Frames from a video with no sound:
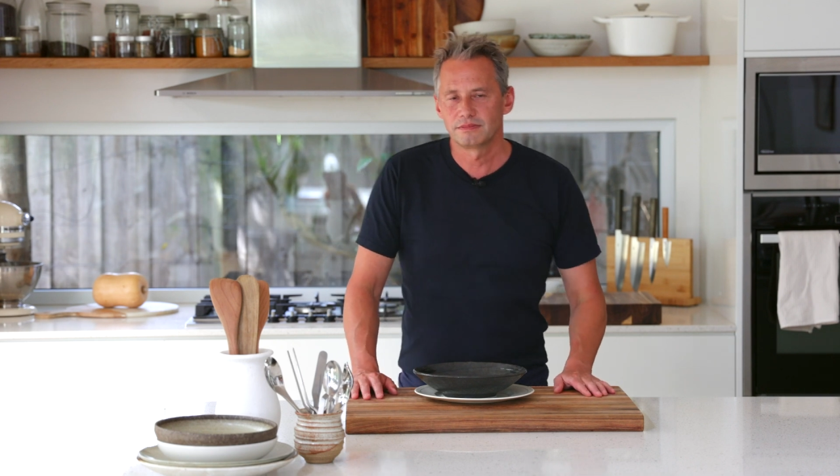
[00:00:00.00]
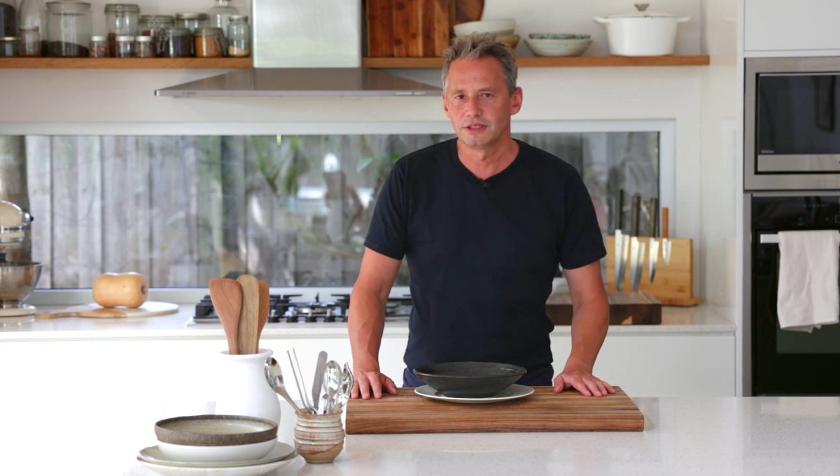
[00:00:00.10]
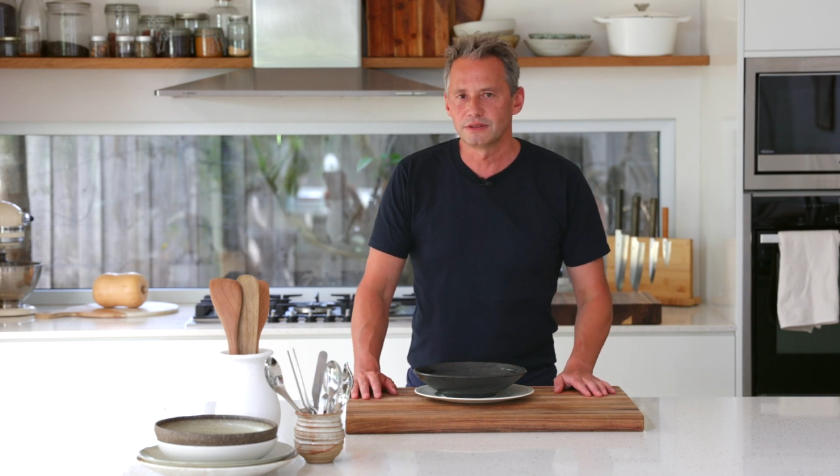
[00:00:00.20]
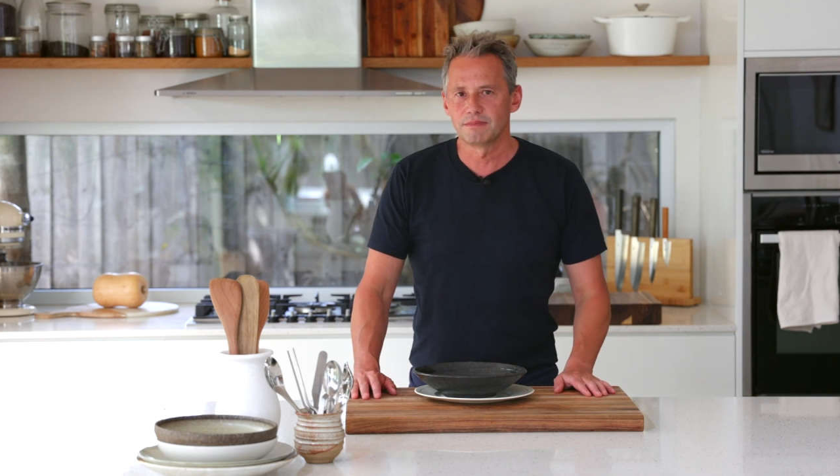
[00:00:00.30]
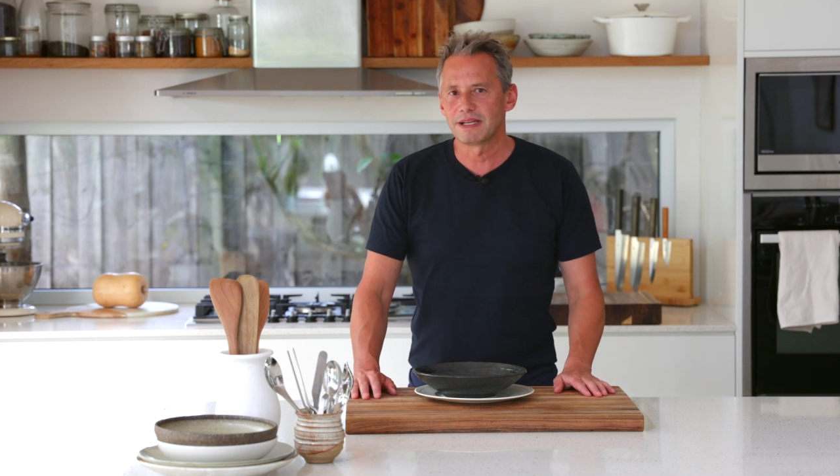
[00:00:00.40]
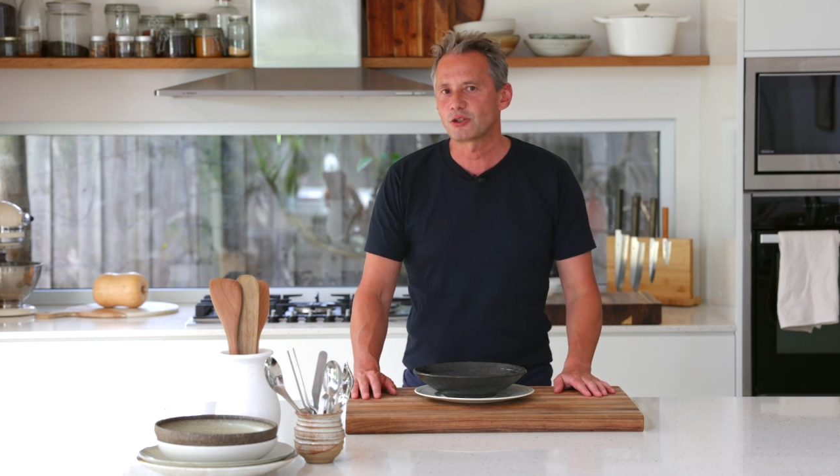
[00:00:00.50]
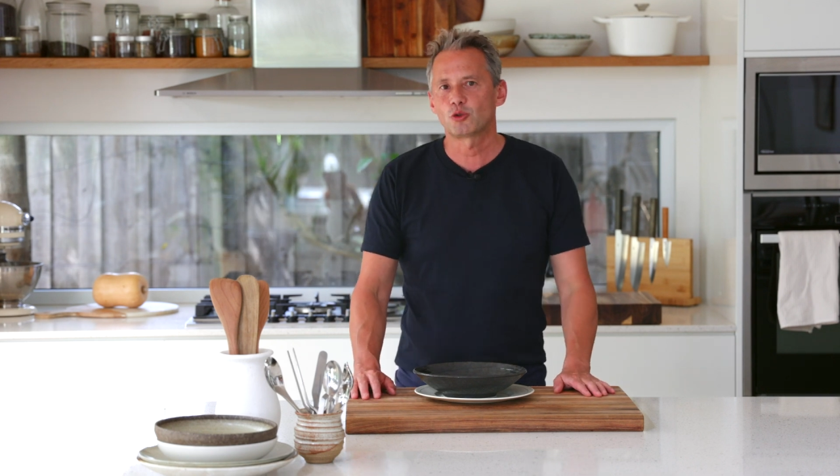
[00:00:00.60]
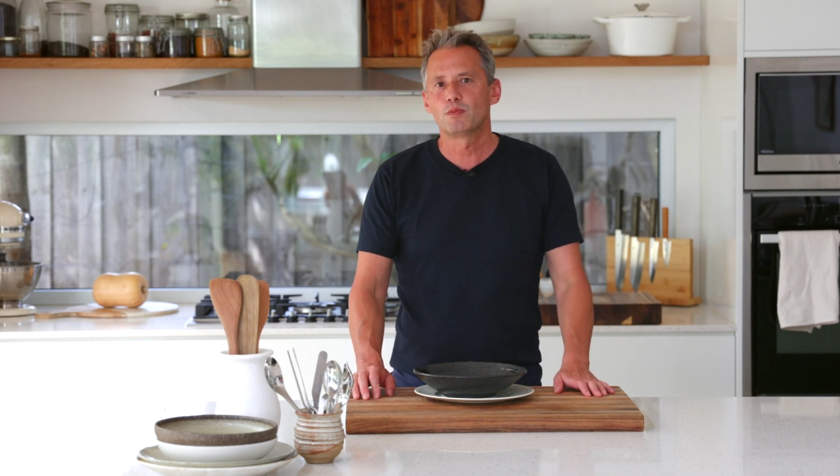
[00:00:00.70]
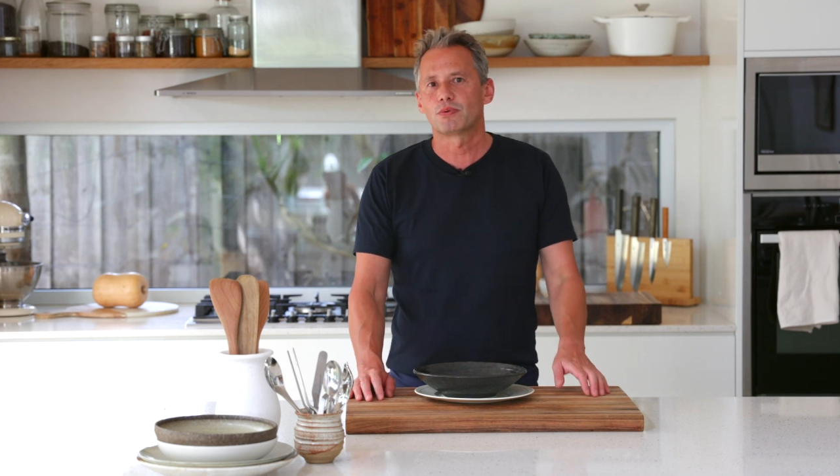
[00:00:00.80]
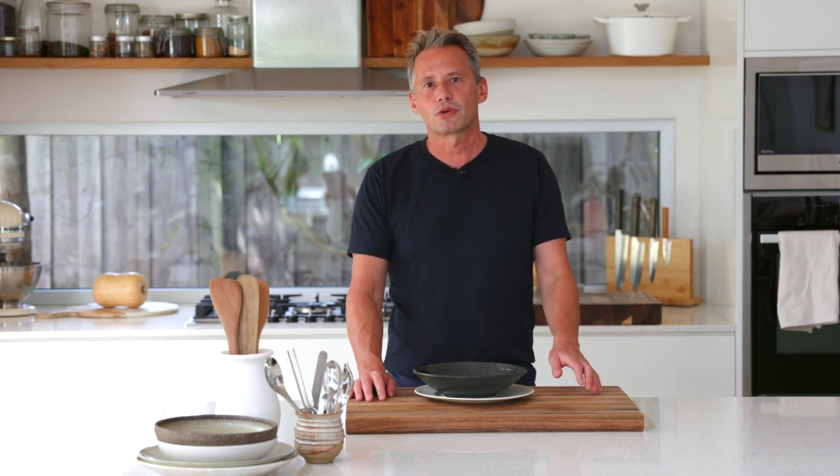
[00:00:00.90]
you know, make
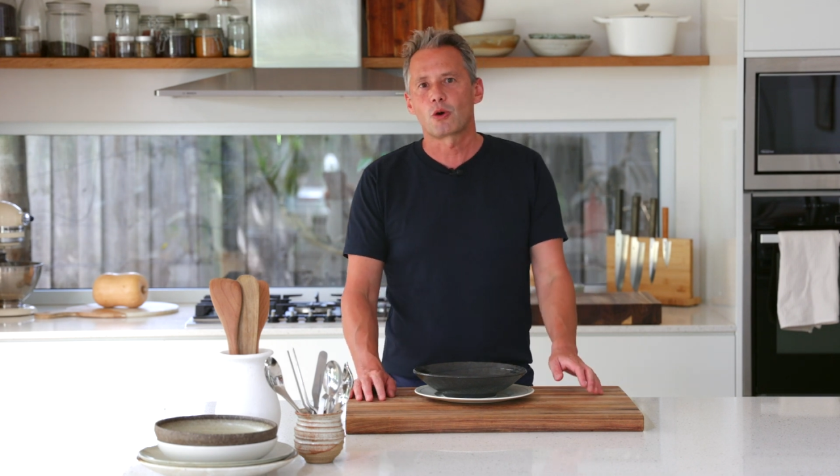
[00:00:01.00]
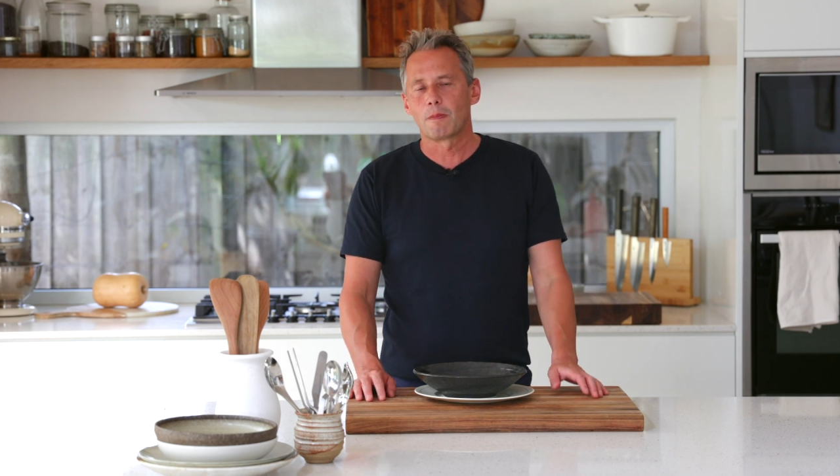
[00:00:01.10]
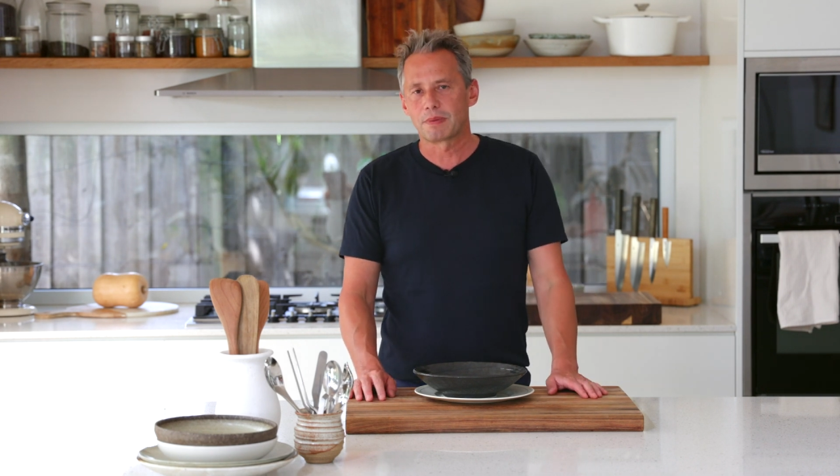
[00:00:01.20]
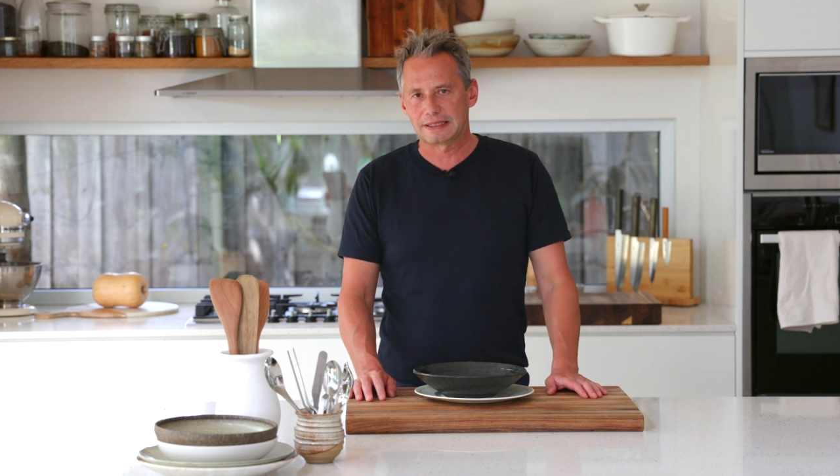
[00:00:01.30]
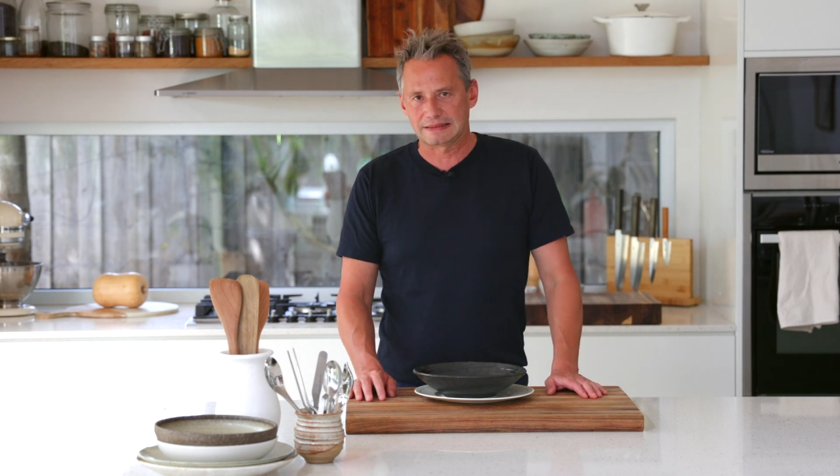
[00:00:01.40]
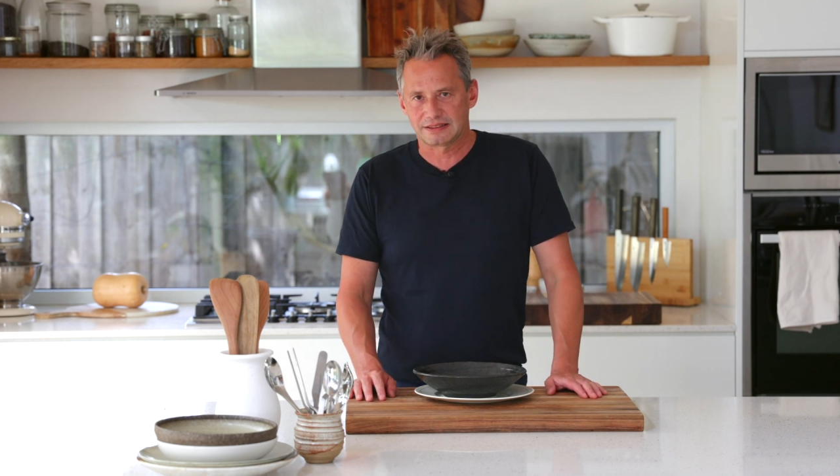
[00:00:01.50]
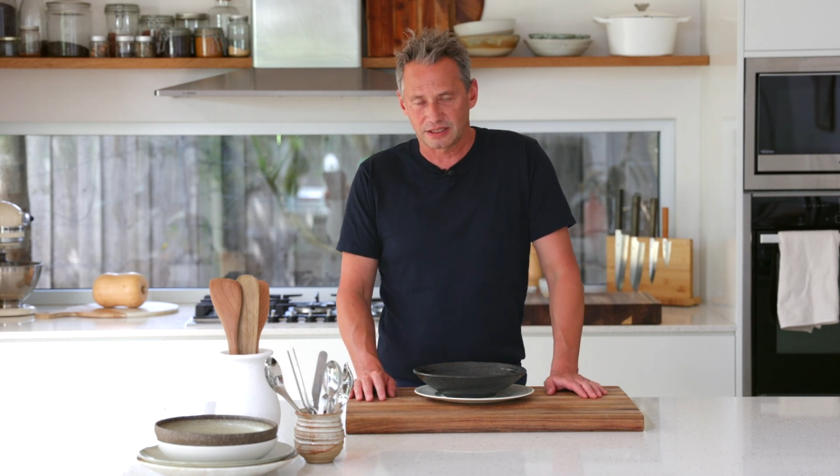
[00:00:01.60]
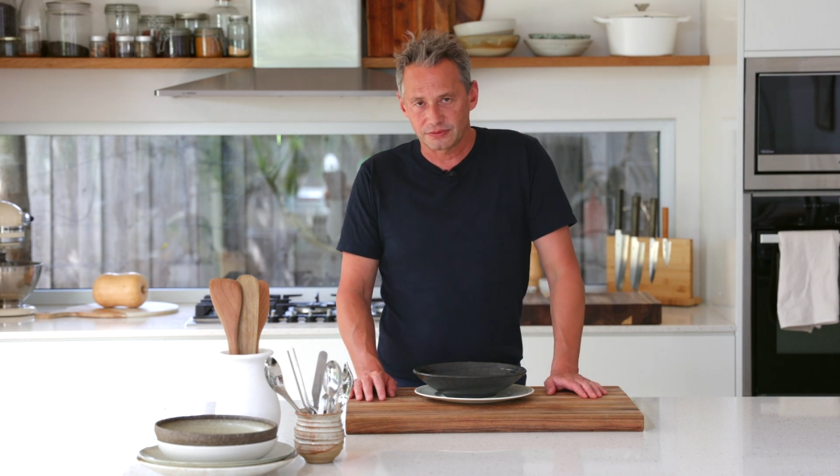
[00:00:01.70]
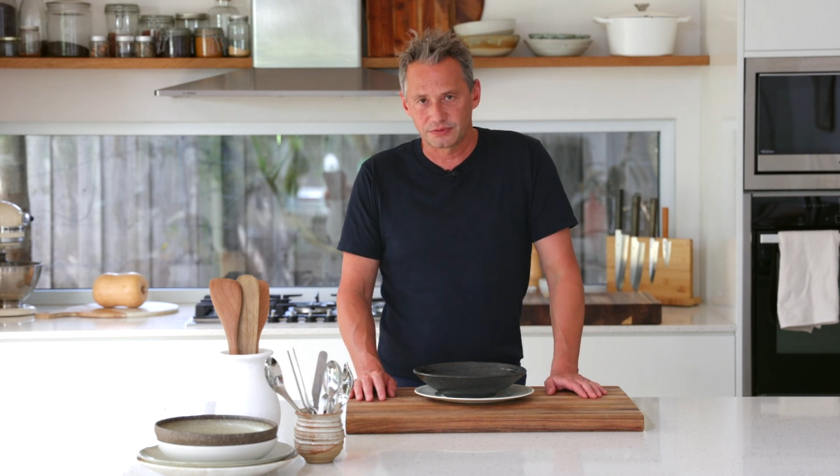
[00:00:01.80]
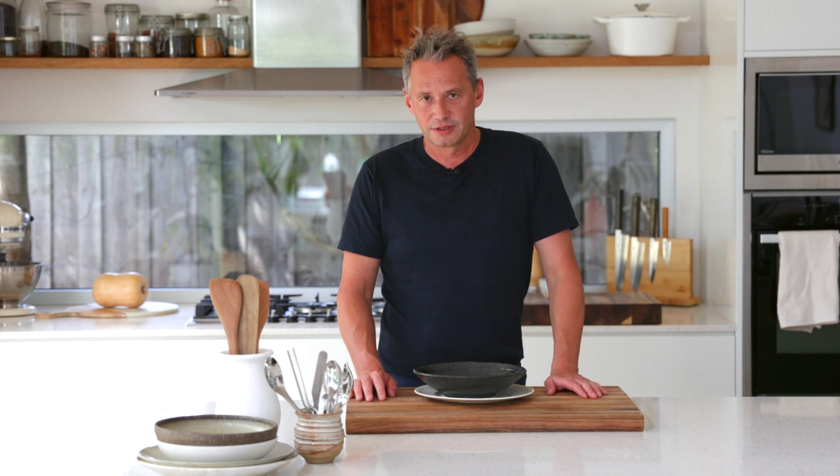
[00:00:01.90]
super complex
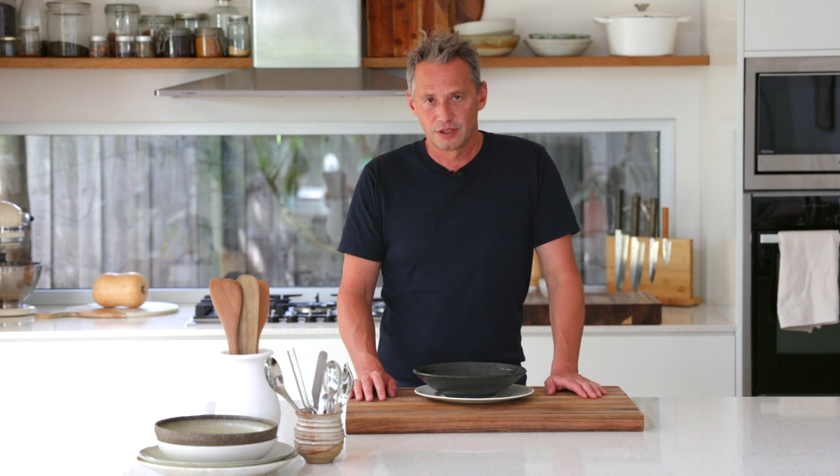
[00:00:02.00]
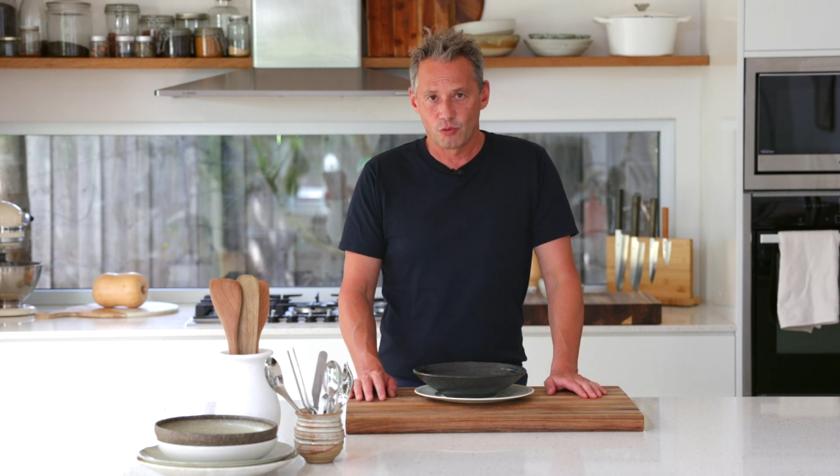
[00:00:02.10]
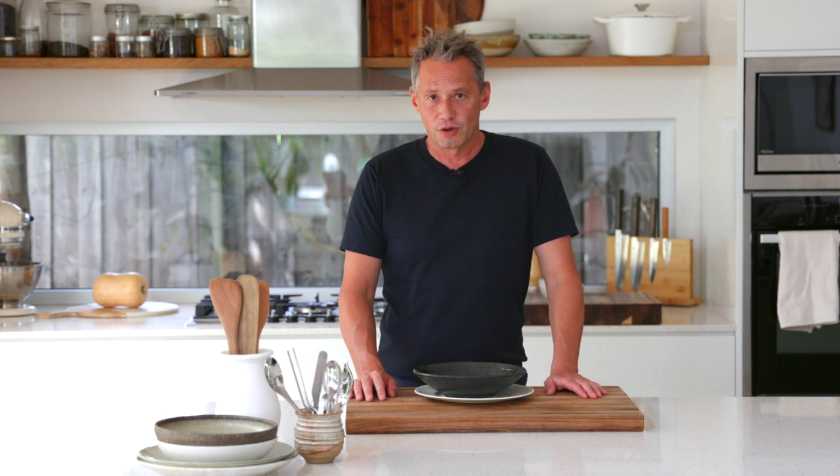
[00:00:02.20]
stuff.